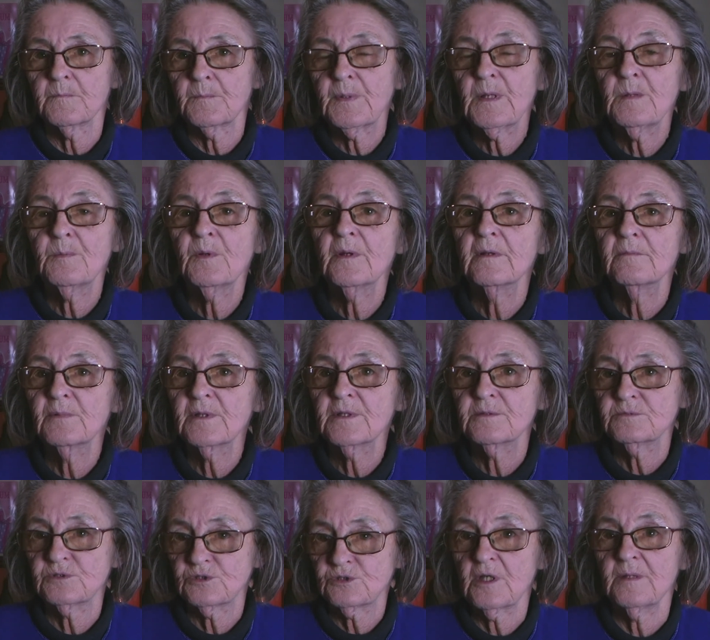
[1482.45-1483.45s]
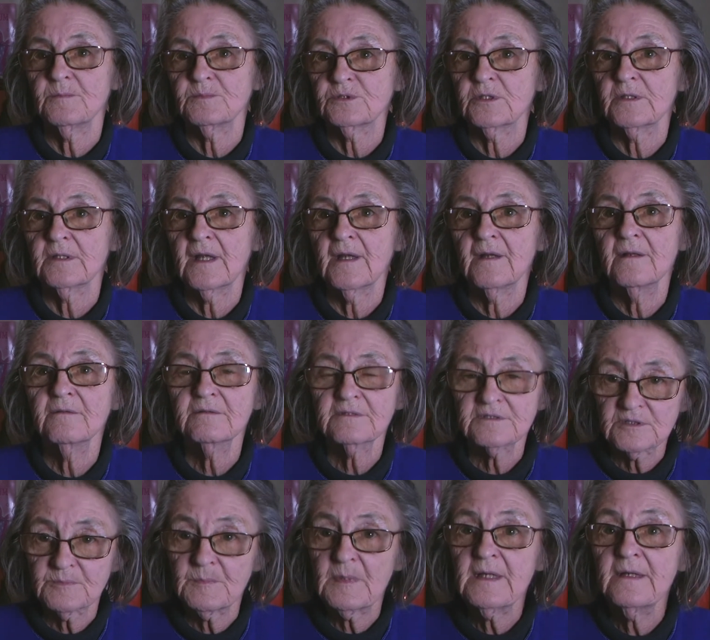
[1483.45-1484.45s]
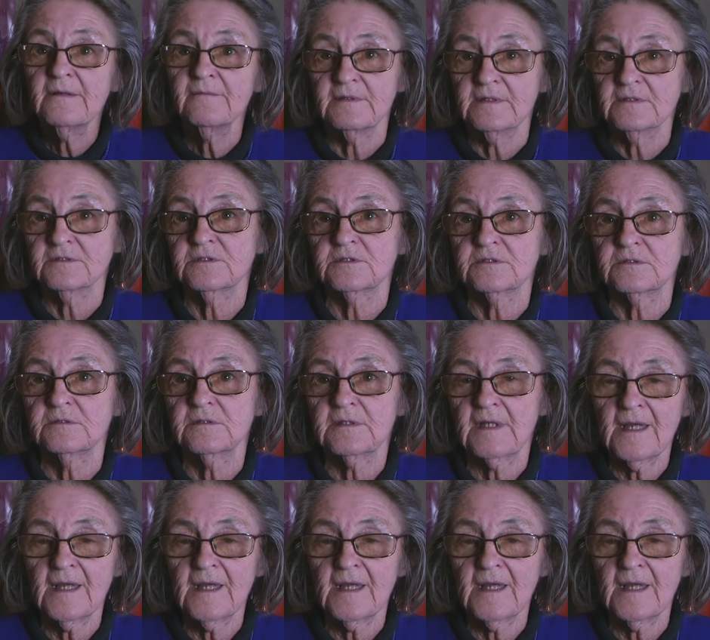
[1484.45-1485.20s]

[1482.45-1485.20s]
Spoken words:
people with ships and that are experienced,